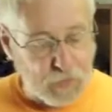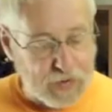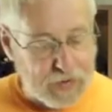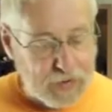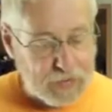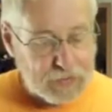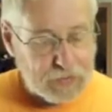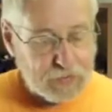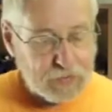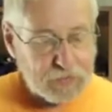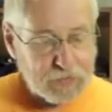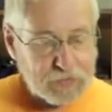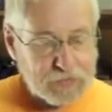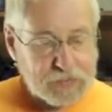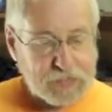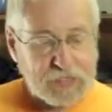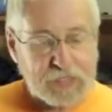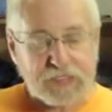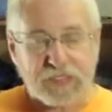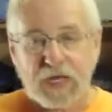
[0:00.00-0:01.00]
way I can
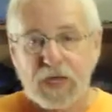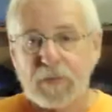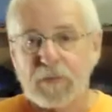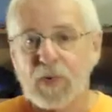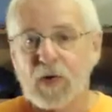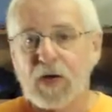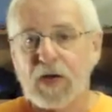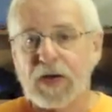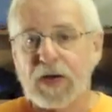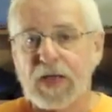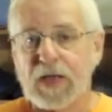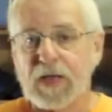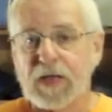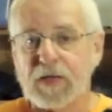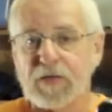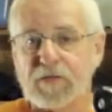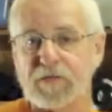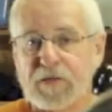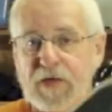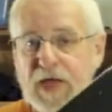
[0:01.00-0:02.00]
use this, I bought
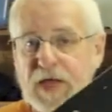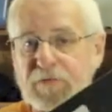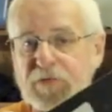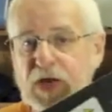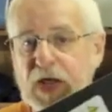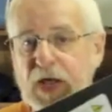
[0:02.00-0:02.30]
a $5